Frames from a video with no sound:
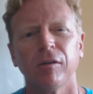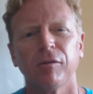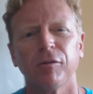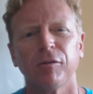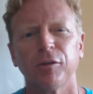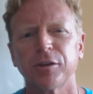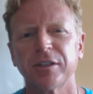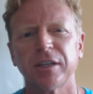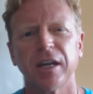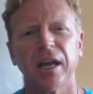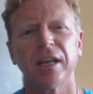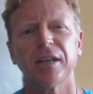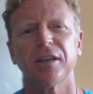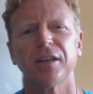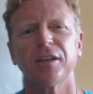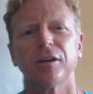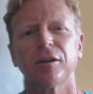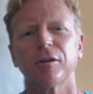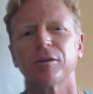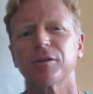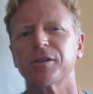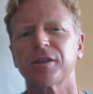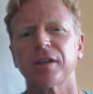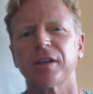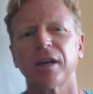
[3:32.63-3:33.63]
For 10
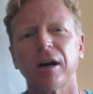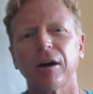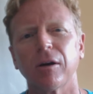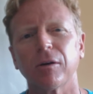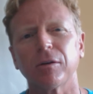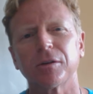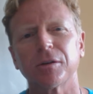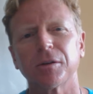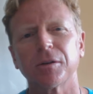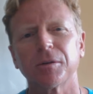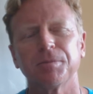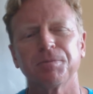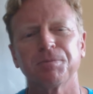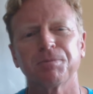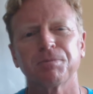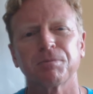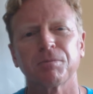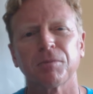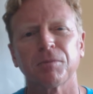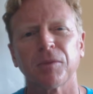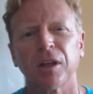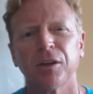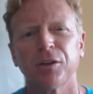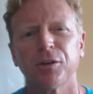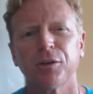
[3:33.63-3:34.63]
years out,
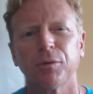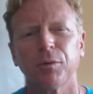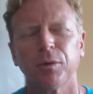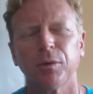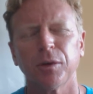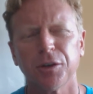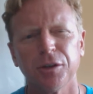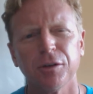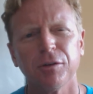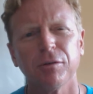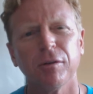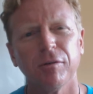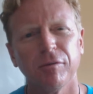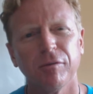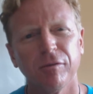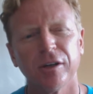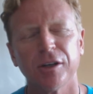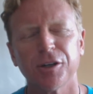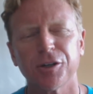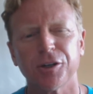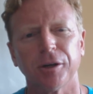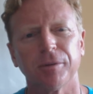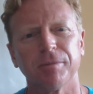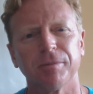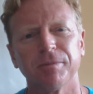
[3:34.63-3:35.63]
what do you
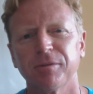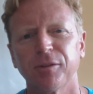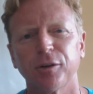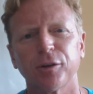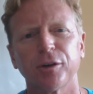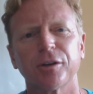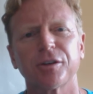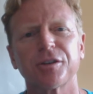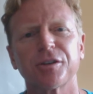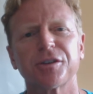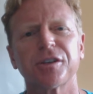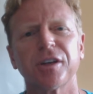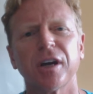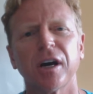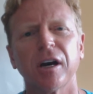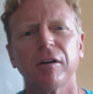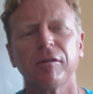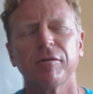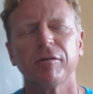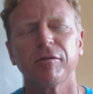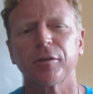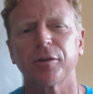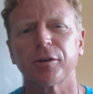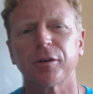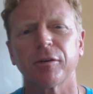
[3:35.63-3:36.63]
envision for
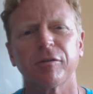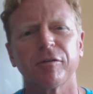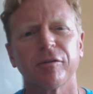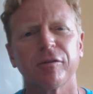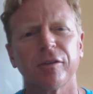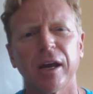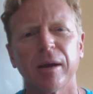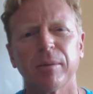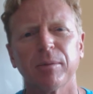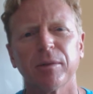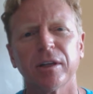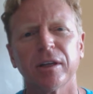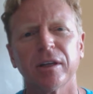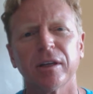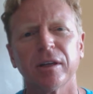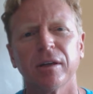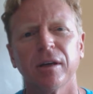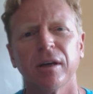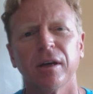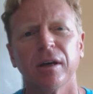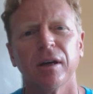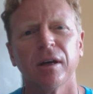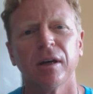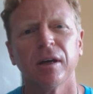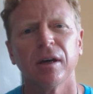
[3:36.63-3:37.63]
yourself, for your family,
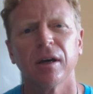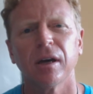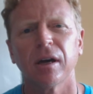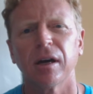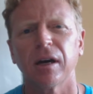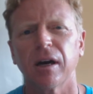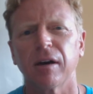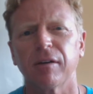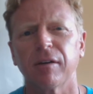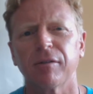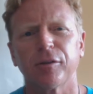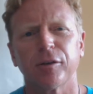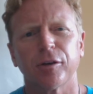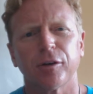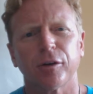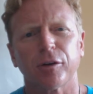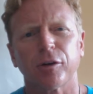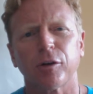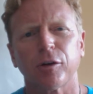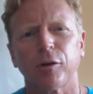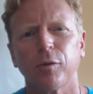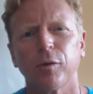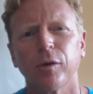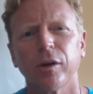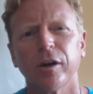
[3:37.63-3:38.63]
for your
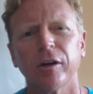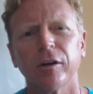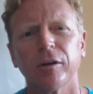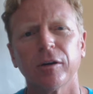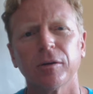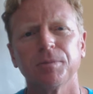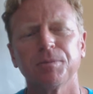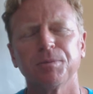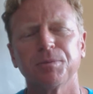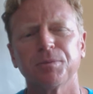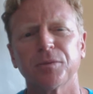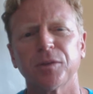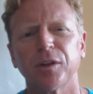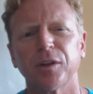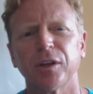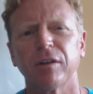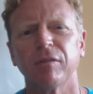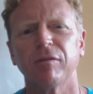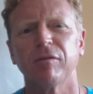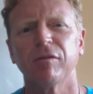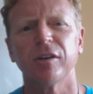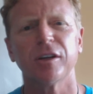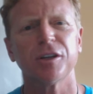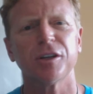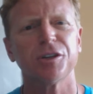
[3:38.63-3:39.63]
career? Do you
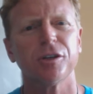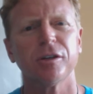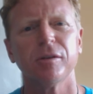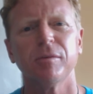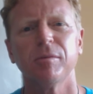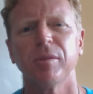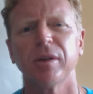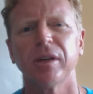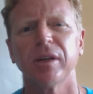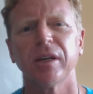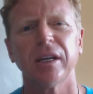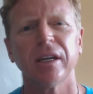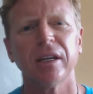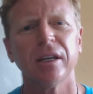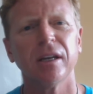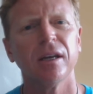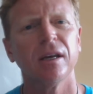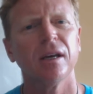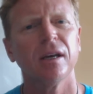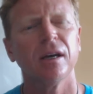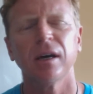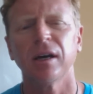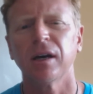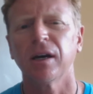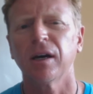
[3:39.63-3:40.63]
envision being
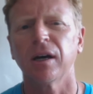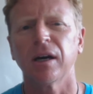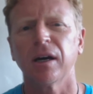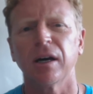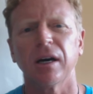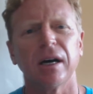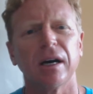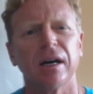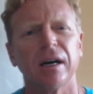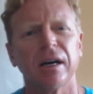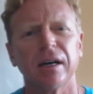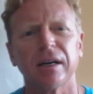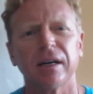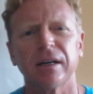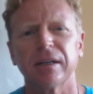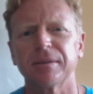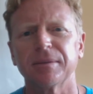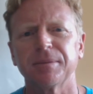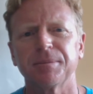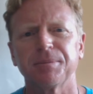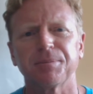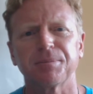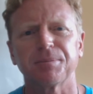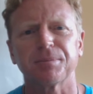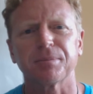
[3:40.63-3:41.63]
a
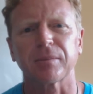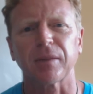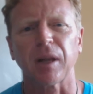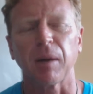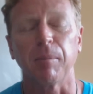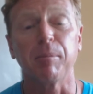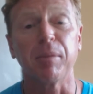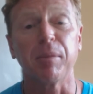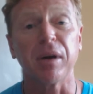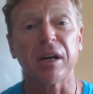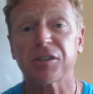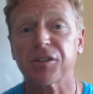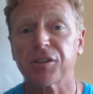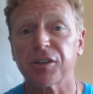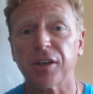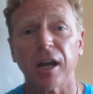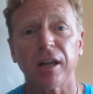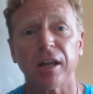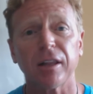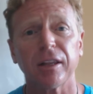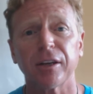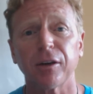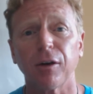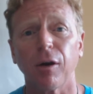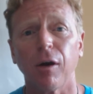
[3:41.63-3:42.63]

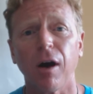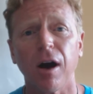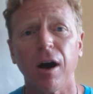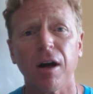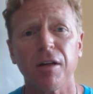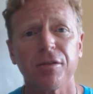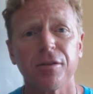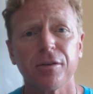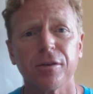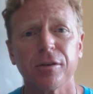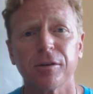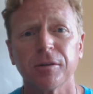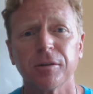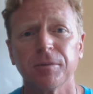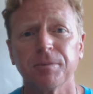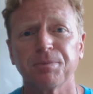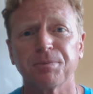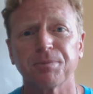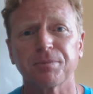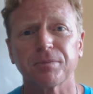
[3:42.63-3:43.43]
best-selling author?